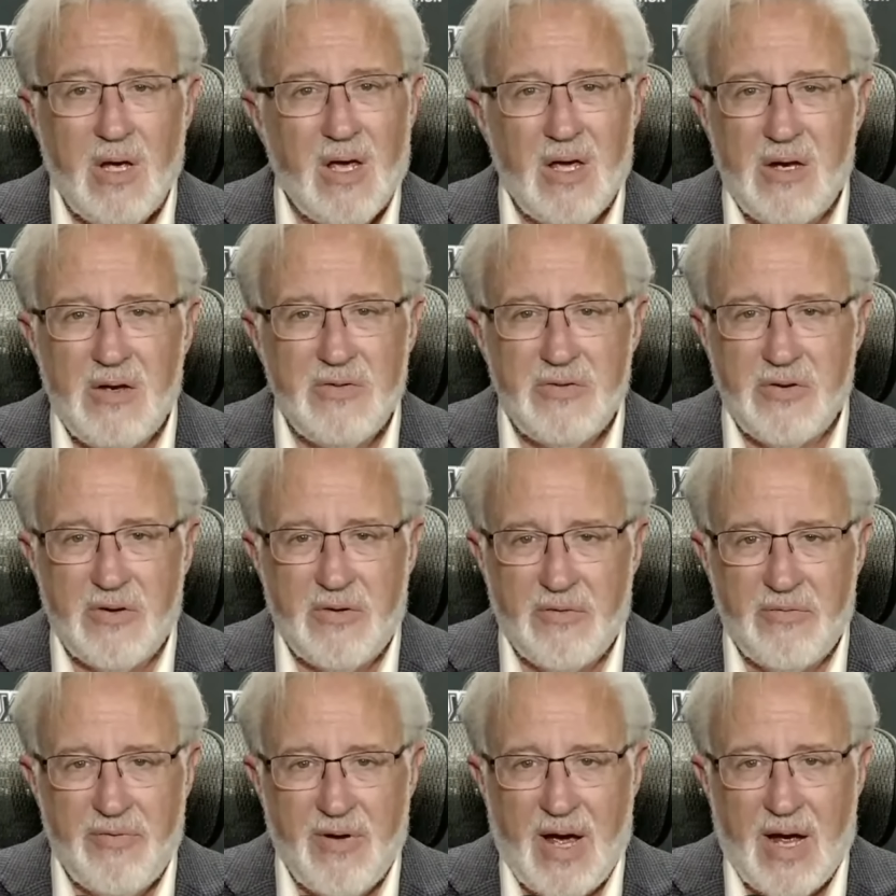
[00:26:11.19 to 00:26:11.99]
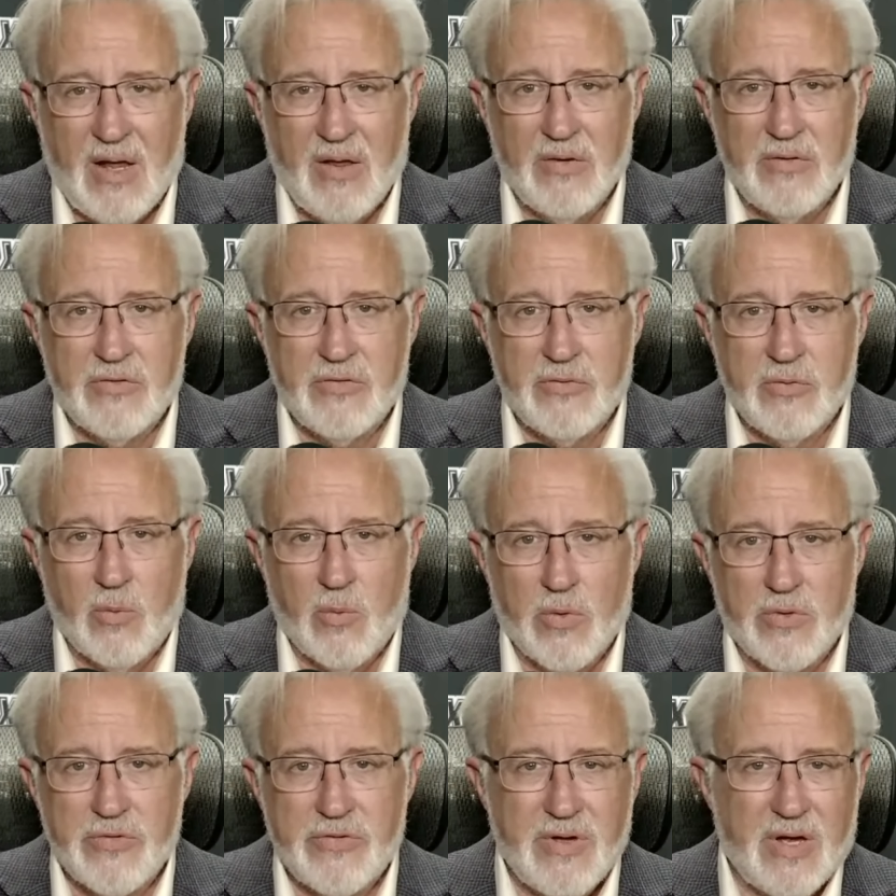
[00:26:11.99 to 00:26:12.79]
and is it a valid
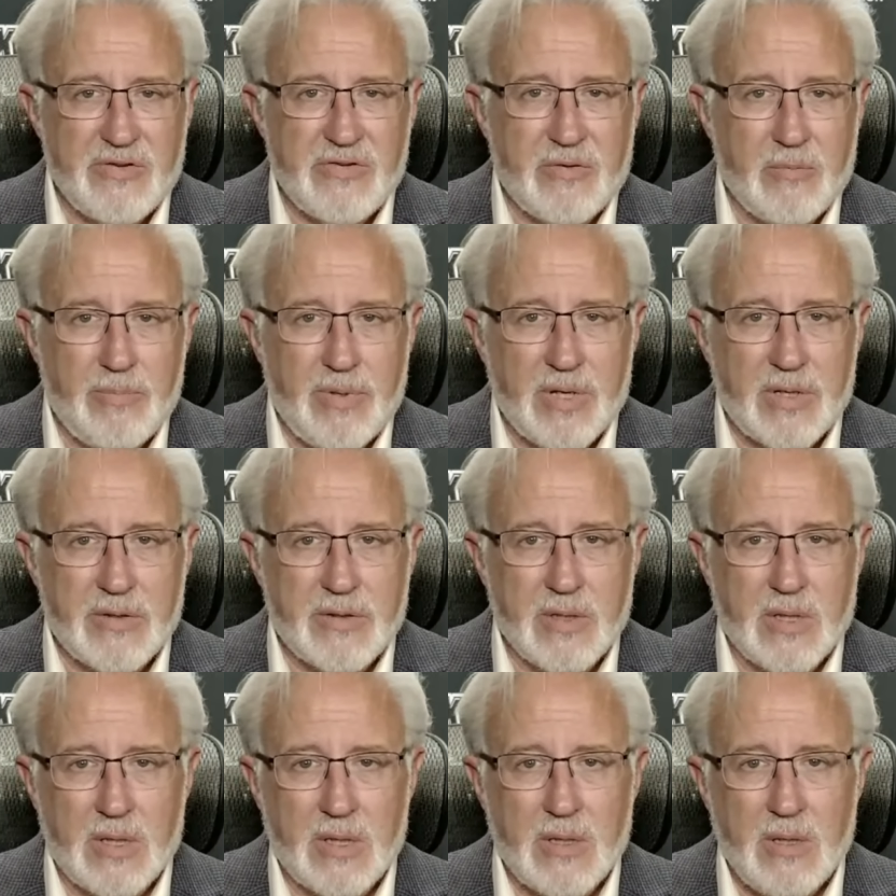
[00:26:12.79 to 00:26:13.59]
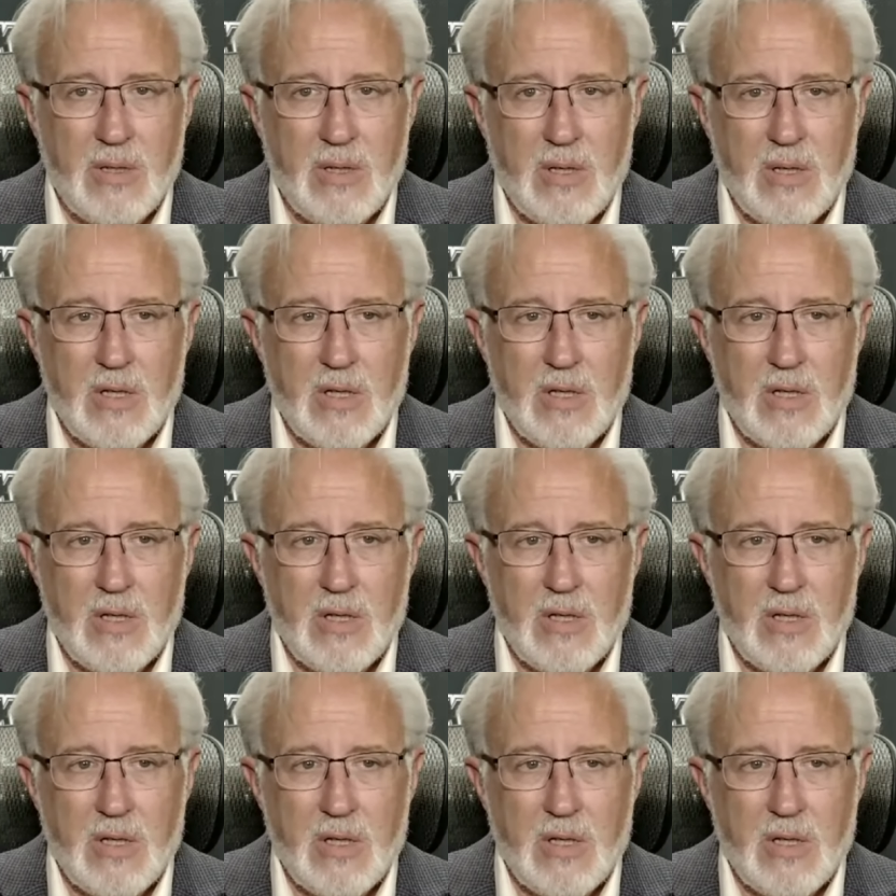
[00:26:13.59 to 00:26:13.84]
source? That's the big thing.